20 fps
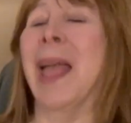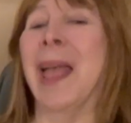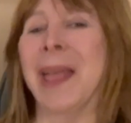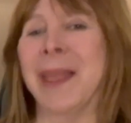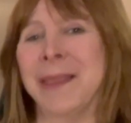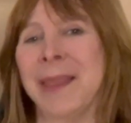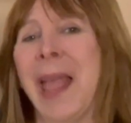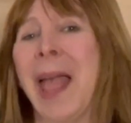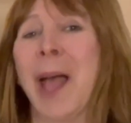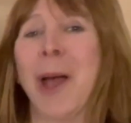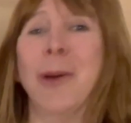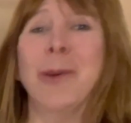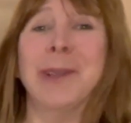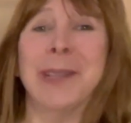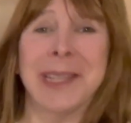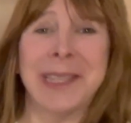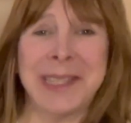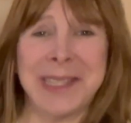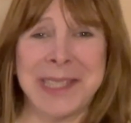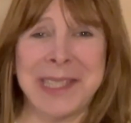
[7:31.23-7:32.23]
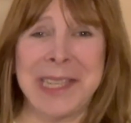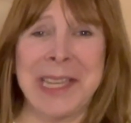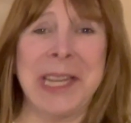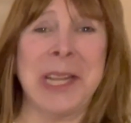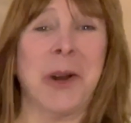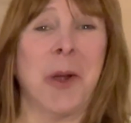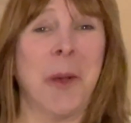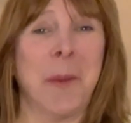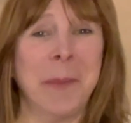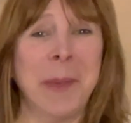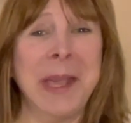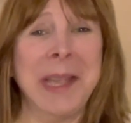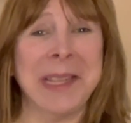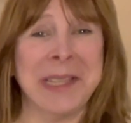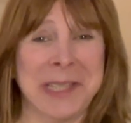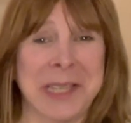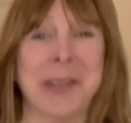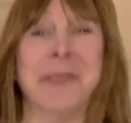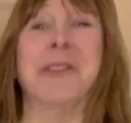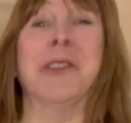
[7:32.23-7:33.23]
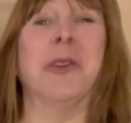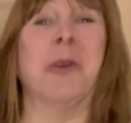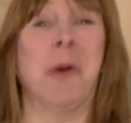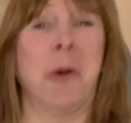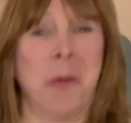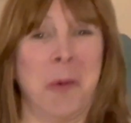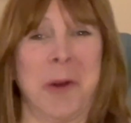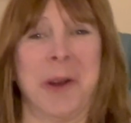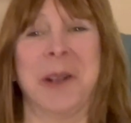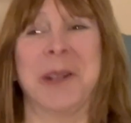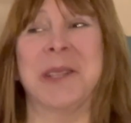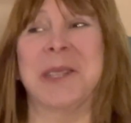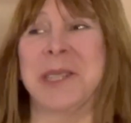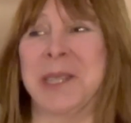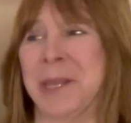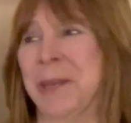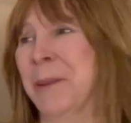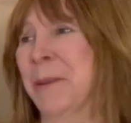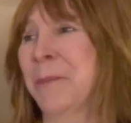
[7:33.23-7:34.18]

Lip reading: And now let's see it on me and see if it all works.